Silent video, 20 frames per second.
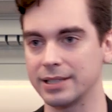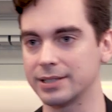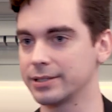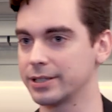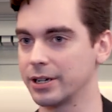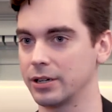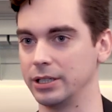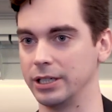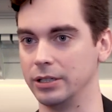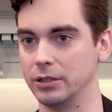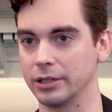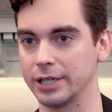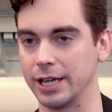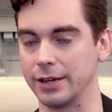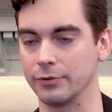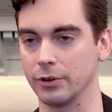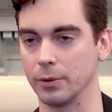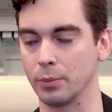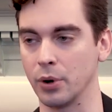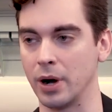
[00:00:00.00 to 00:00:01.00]
necessarily
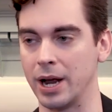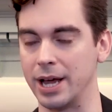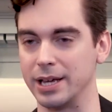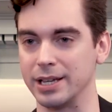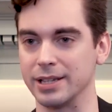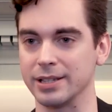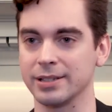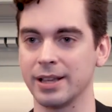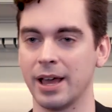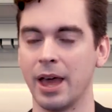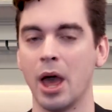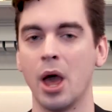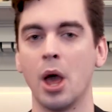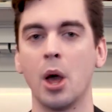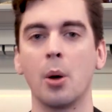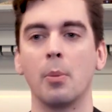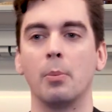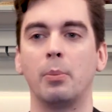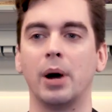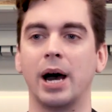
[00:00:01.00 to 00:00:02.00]
looking for praise,
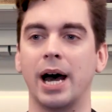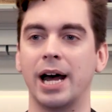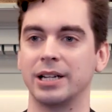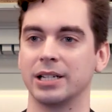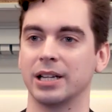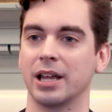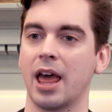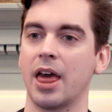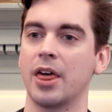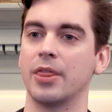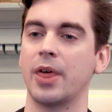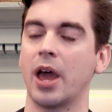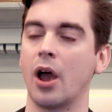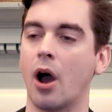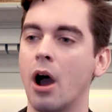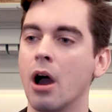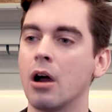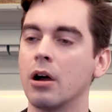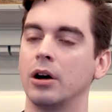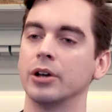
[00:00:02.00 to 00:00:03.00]
but they
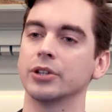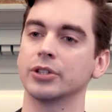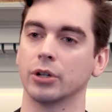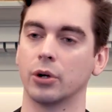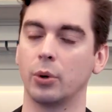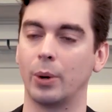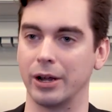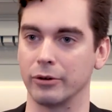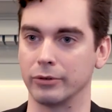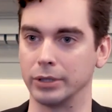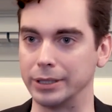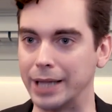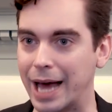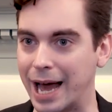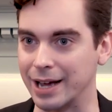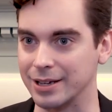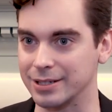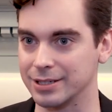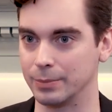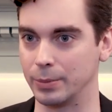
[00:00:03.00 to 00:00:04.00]
are also quite
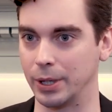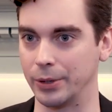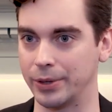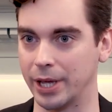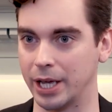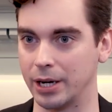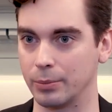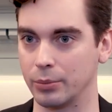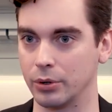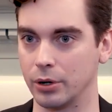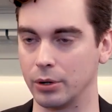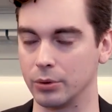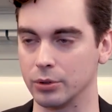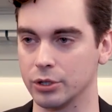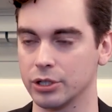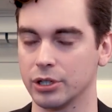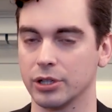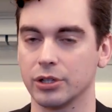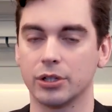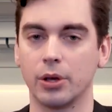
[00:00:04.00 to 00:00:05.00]
relaxed about that
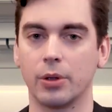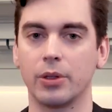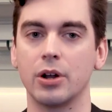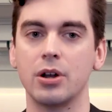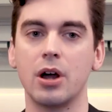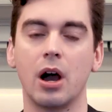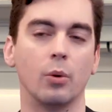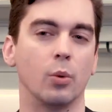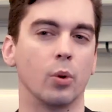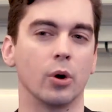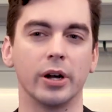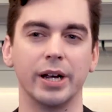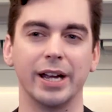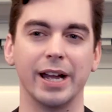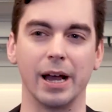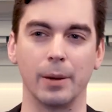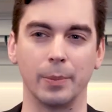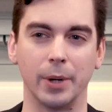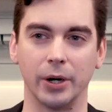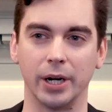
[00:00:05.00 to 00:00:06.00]
approach. So they're not
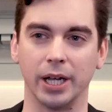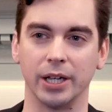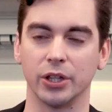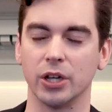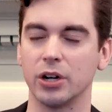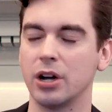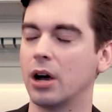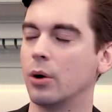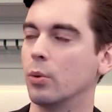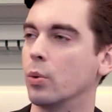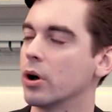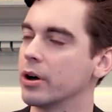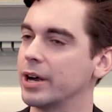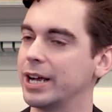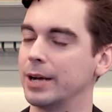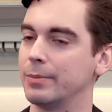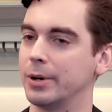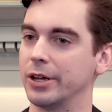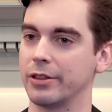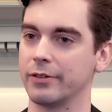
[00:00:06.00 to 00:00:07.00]
worrying about it. They're not
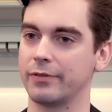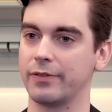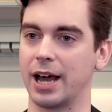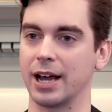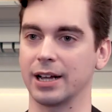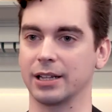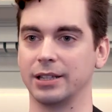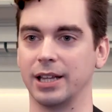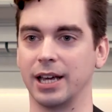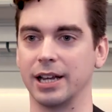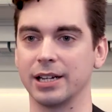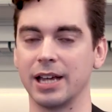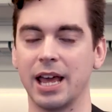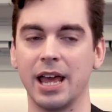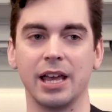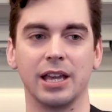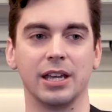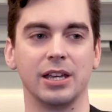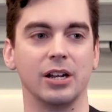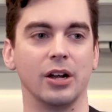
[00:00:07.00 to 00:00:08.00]
worrying about the fact that,
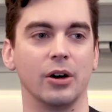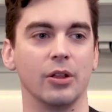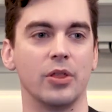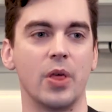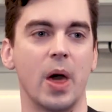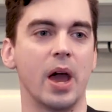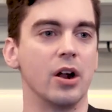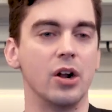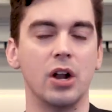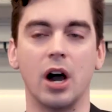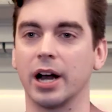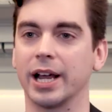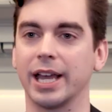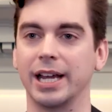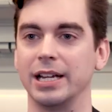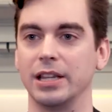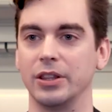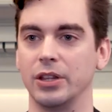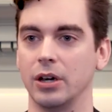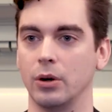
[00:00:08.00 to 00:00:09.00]
they're not
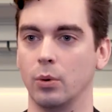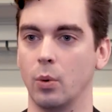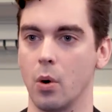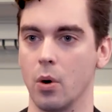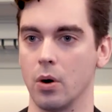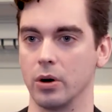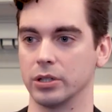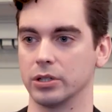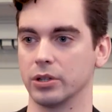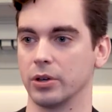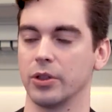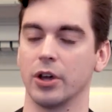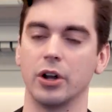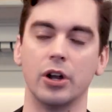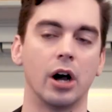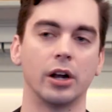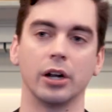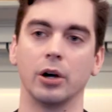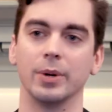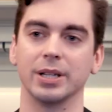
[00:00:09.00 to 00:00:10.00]
getting the awards or they're
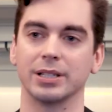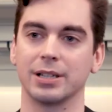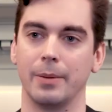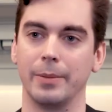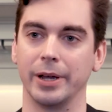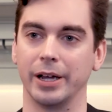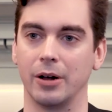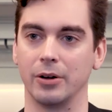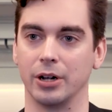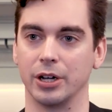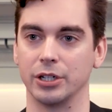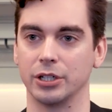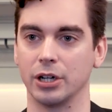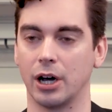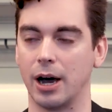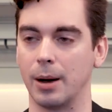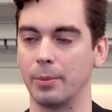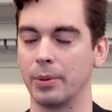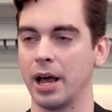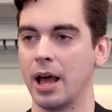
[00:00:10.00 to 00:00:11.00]
not always coming out on
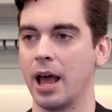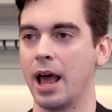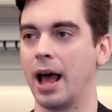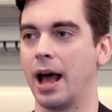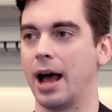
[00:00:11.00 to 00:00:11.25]
top.